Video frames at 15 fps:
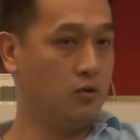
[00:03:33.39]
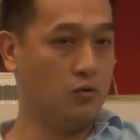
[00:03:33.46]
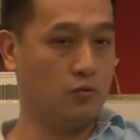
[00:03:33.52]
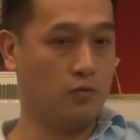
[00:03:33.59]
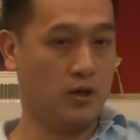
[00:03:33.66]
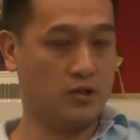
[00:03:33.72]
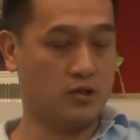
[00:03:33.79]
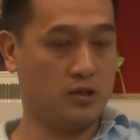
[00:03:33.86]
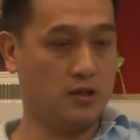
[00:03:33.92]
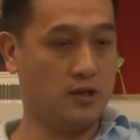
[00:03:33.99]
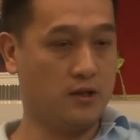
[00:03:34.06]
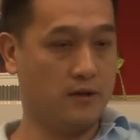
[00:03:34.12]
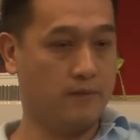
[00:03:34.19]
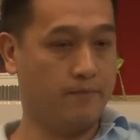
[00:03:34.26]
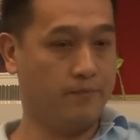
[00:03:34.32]
to
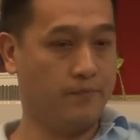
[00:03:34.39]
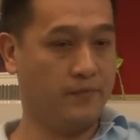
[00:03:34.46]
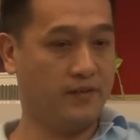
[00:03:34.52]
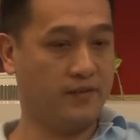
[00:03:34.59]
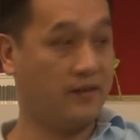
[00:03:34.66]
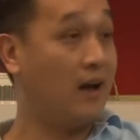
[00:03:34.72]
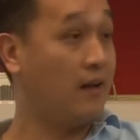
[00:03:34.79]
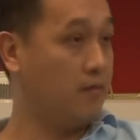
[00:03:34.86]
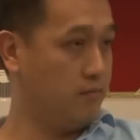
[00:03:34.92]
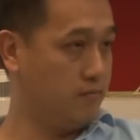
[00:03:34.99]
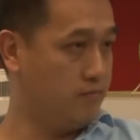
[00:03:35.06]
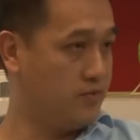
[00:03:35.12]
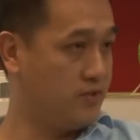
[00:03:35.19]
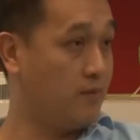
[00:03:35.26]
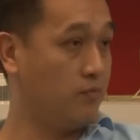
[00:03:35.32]
actually start
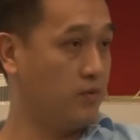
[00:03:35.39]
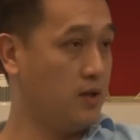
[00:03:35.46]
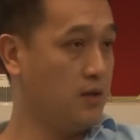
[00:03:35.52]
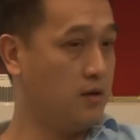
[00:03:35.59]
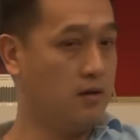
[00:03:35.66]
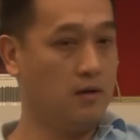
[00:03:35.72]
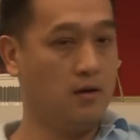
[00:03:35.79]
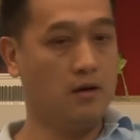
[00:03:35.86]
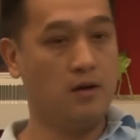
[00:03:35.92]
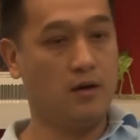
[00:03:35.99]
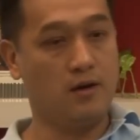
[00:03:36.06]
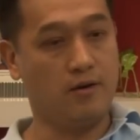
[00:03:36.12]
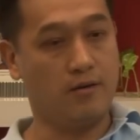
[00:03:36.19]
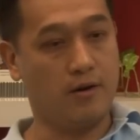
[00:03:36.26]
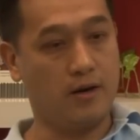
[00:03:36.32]
something,
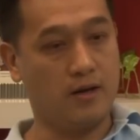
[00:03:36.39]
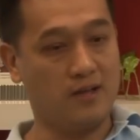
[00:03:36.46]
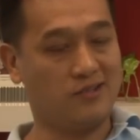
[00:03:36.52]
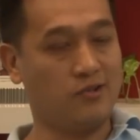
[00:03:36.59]
right?